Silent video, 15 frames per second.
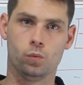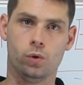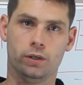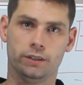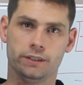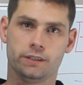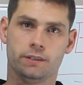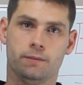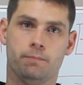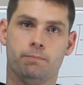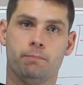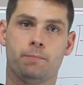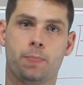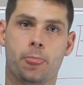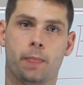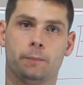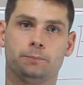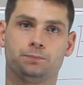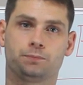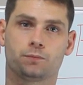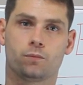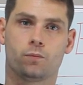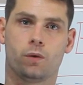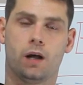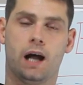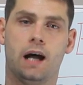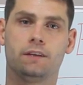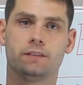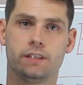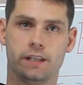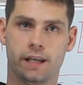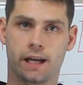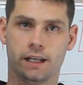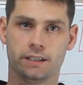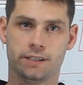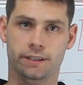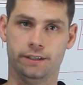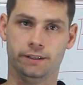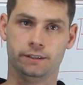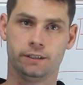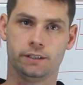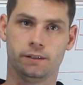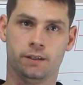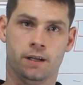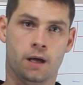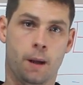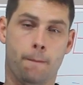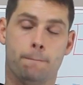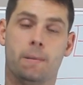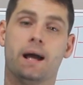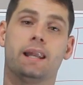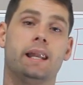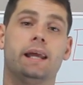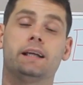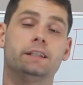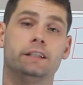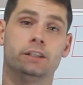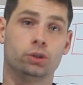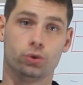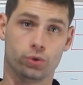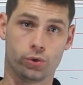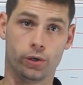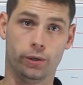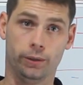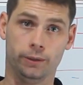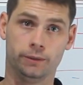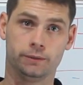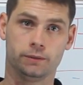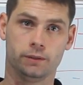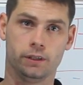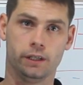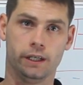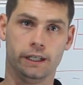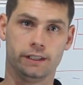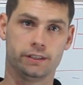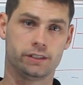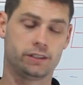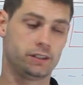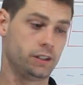was, after the accident, my leg didn't grow. It